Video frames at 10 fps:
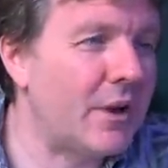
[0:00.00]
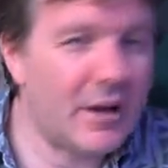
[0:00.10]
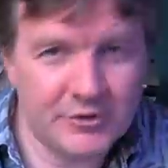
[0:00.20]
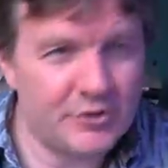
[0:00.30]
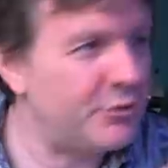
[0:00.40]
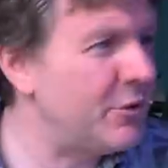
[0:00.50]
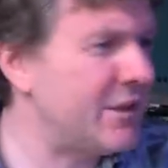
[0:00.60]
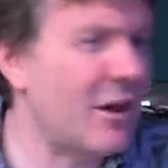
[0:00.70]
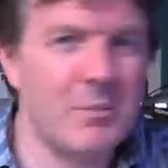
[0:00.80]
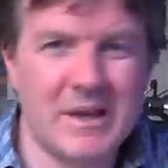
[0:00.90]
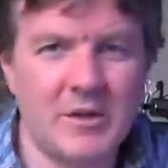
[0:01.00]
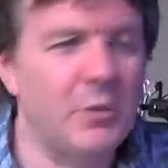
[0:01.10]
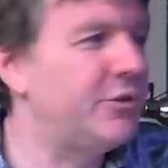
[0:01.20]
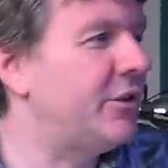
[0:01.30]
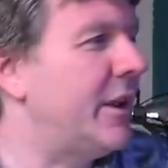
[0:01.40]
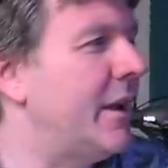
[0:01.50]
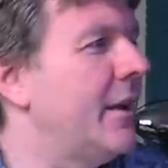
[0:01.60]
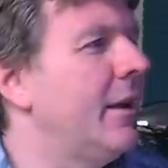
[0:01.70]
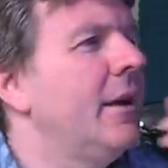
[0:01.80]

and I'll just read out my notes here,